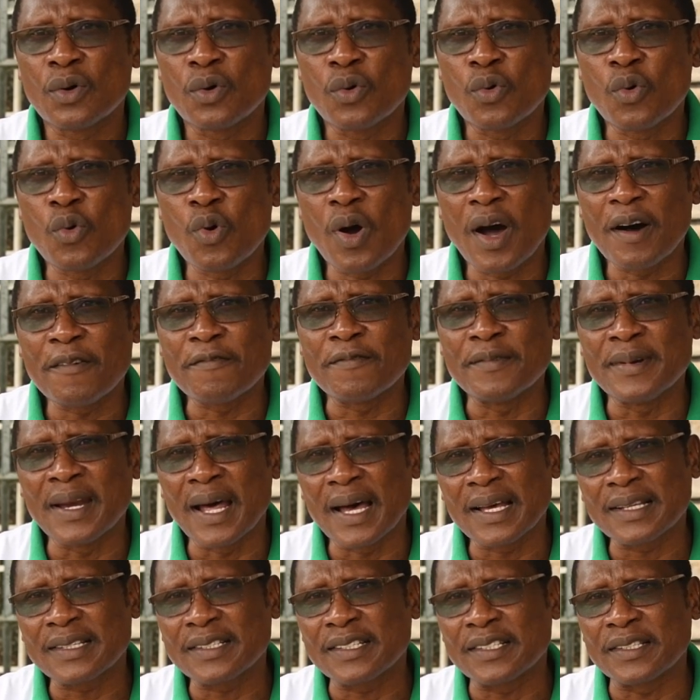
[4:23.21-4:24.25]
who have
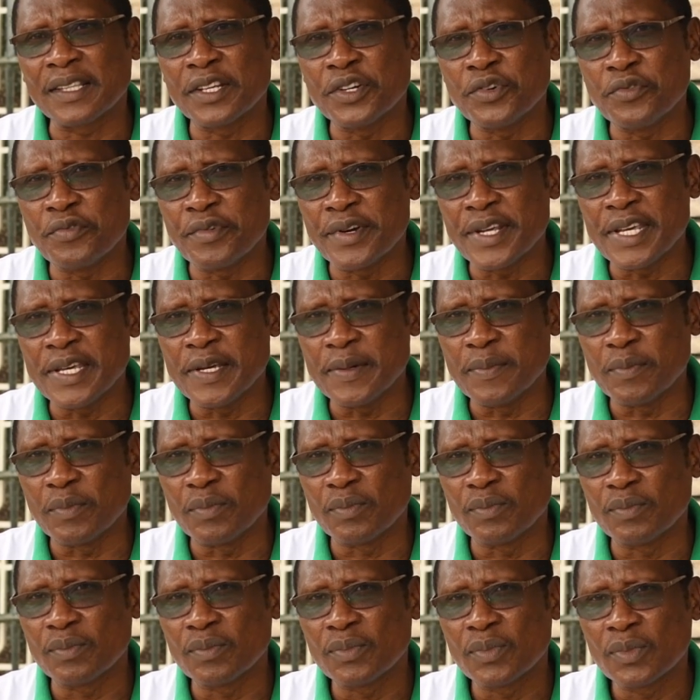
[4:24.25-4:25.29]
nursed the dream
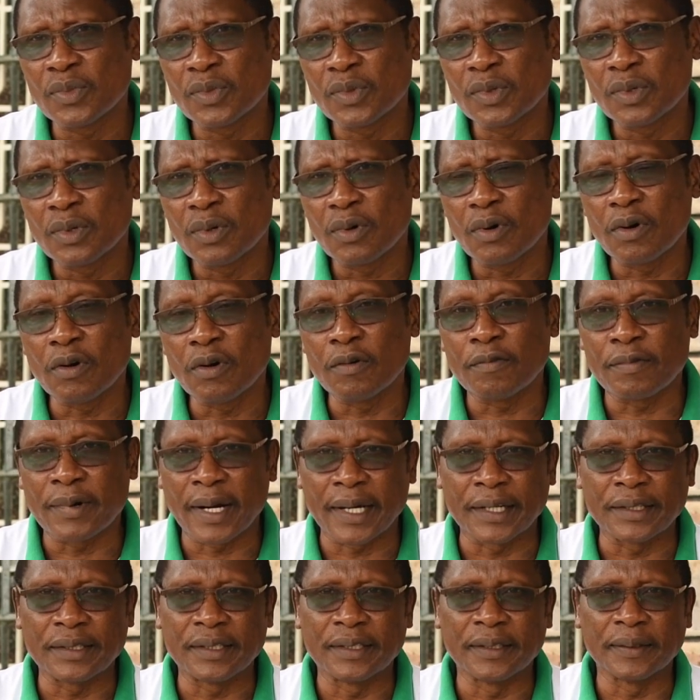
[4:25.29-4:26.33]
of
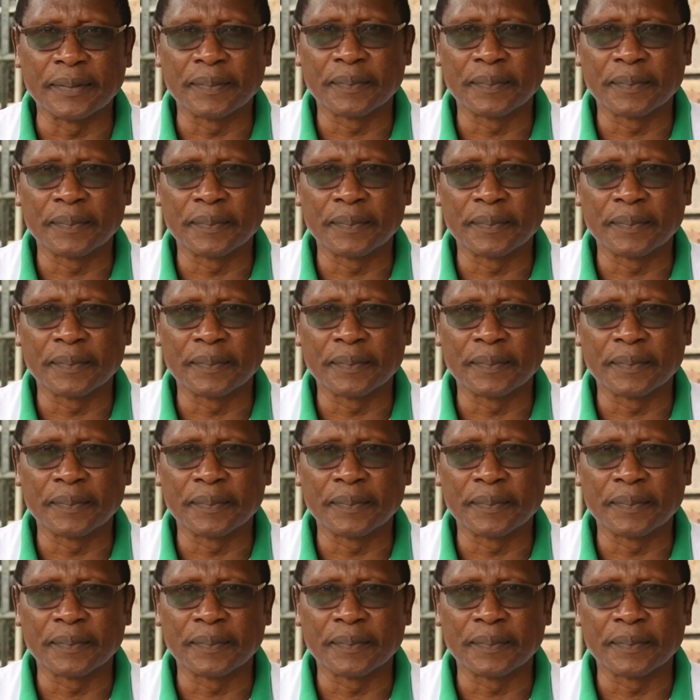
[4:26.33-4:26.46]
writing.